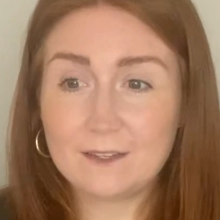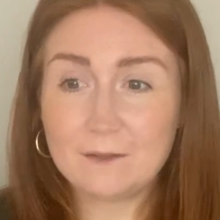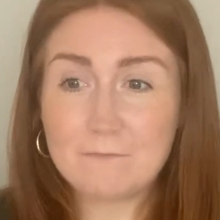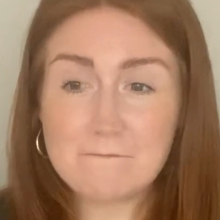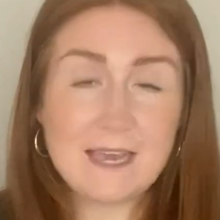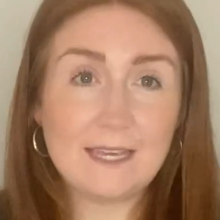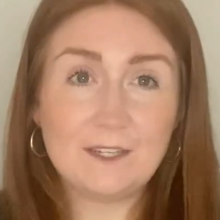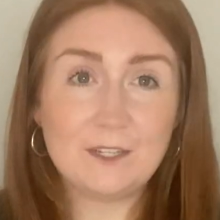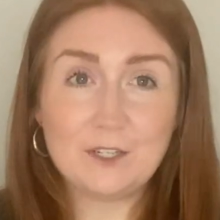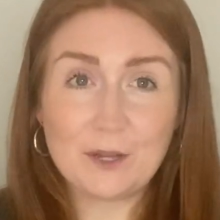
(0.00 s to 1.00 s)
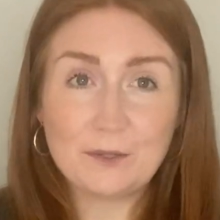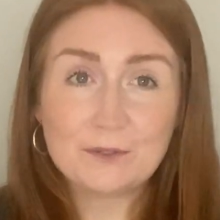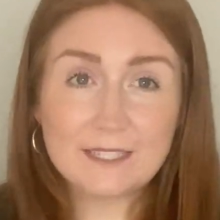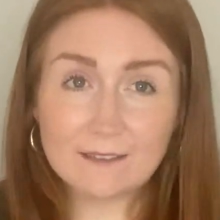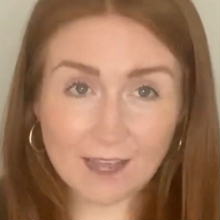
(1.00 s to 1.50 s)
mean, you'll
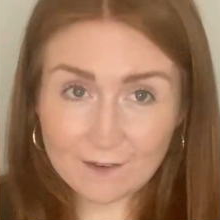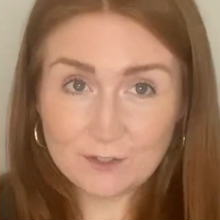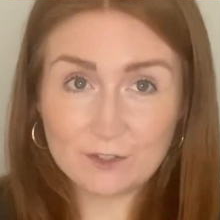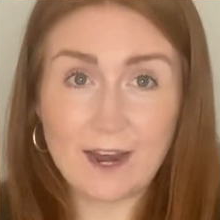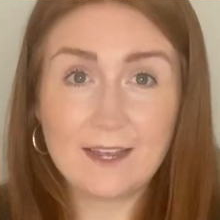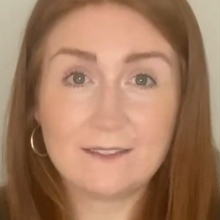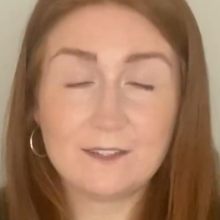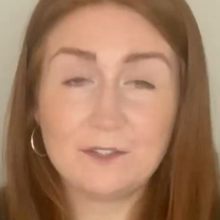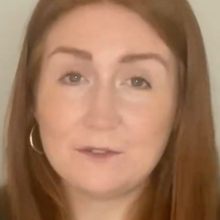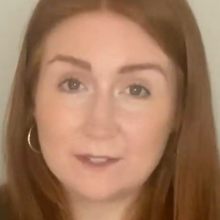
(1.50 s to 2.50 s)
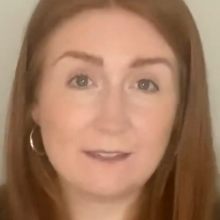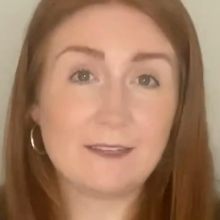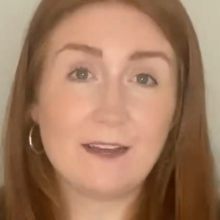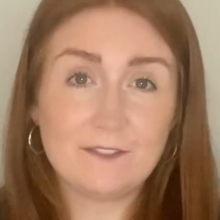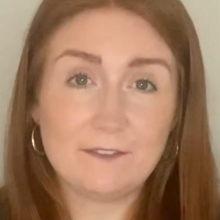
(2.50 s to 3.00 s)
still have stress, you'll still
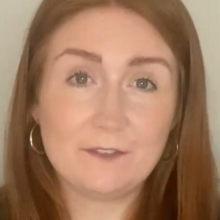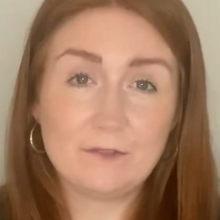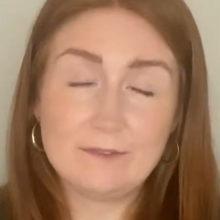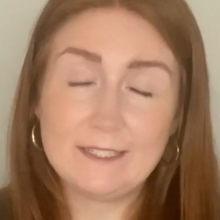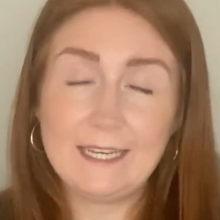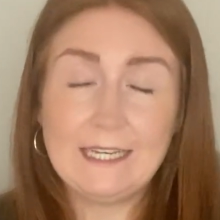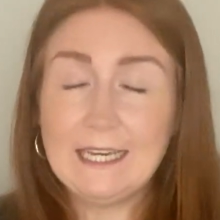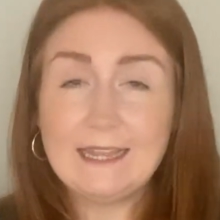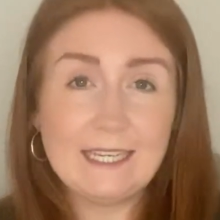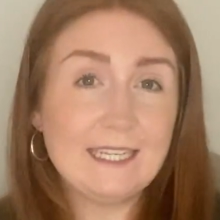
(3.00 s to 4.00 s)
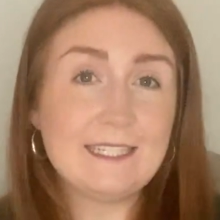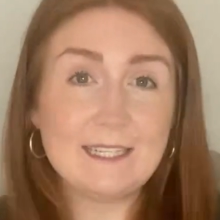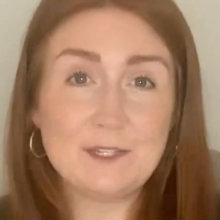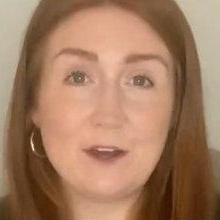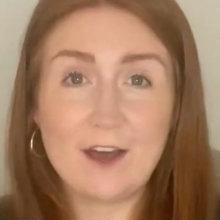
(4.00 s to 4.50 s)
have difficulty. This
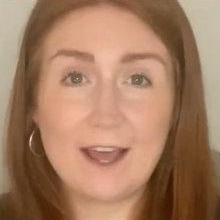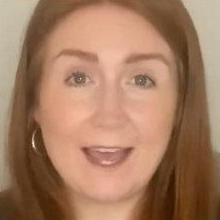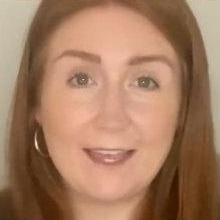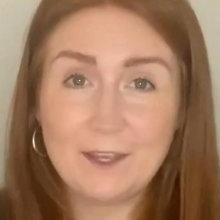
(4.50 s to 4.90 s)
is not a